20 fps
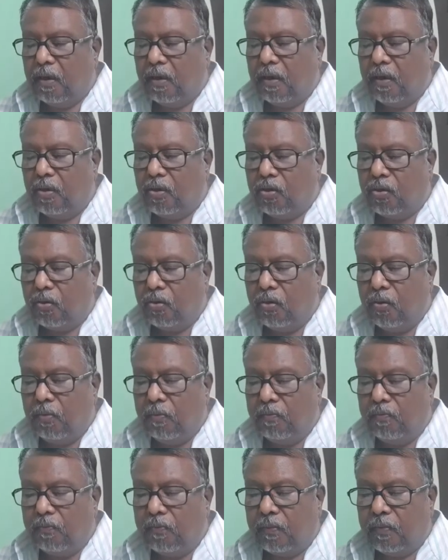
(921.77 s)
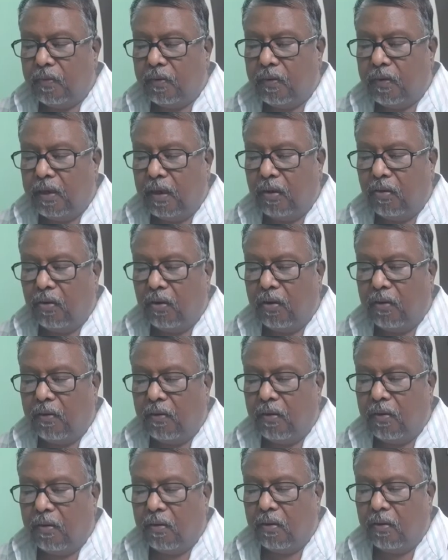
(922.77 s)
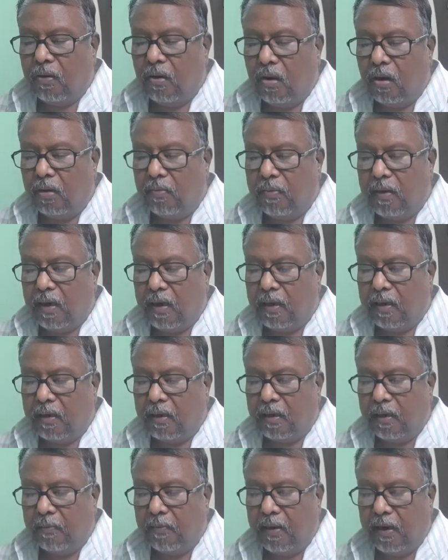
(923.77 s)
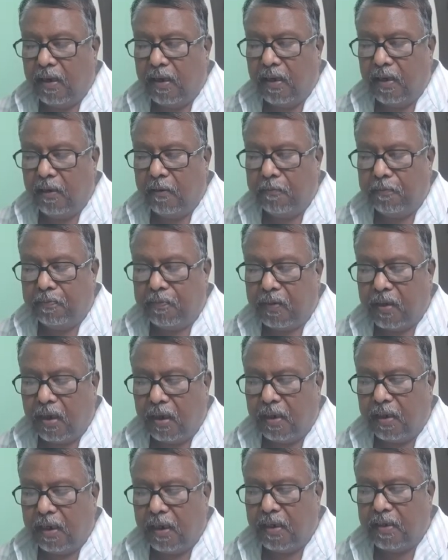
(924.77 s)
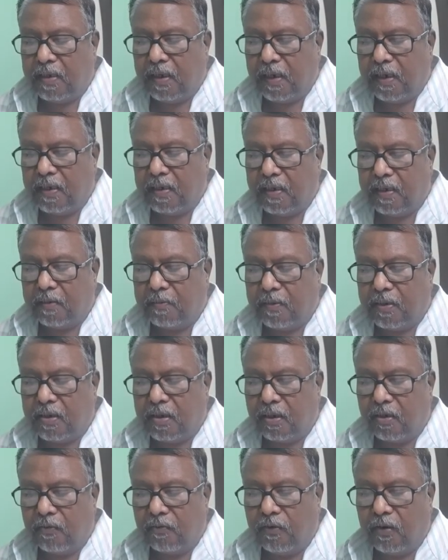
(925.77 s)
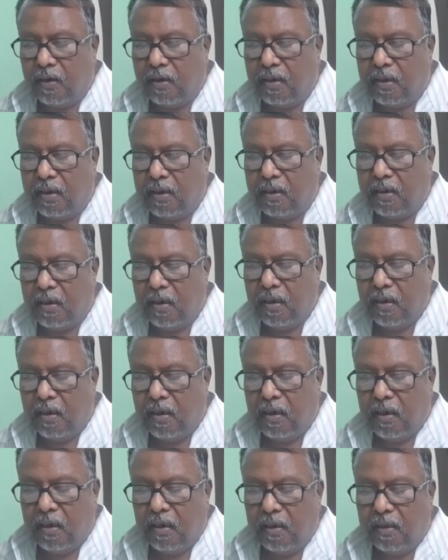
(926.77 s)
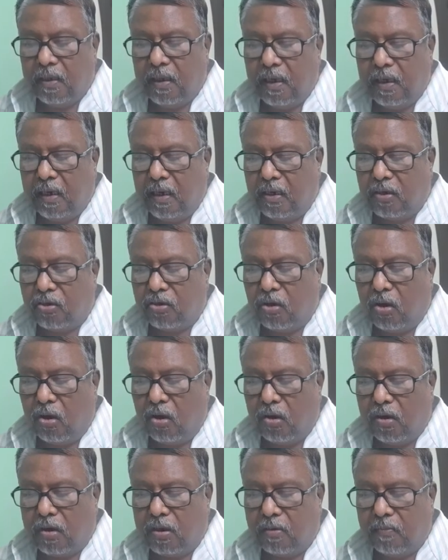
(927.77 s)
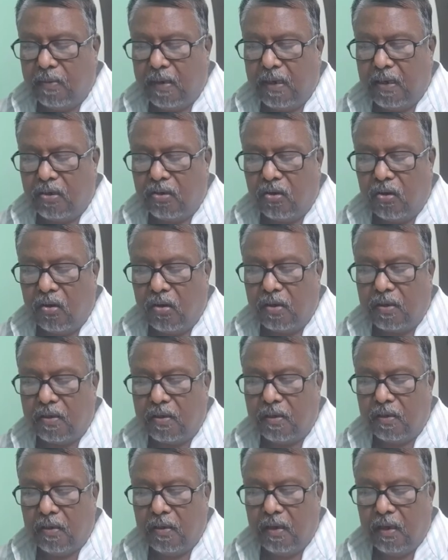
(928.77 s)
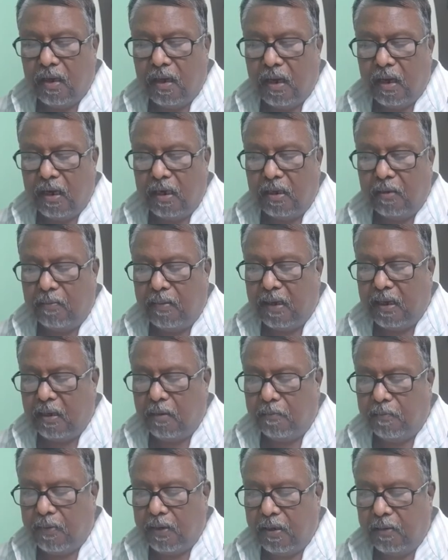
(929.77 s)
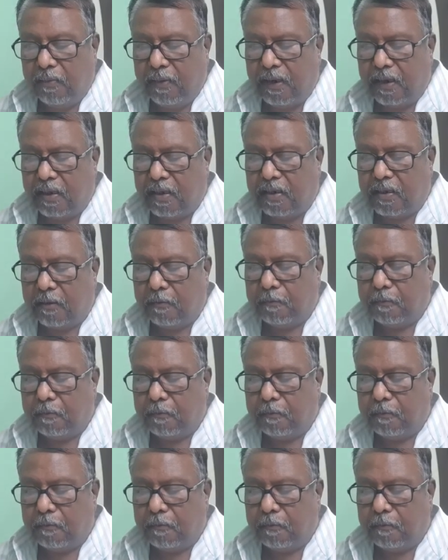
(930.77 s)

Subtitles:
So the gallbladder, the bile contains 86% of water, then salts, bile salts, and the bile pigments.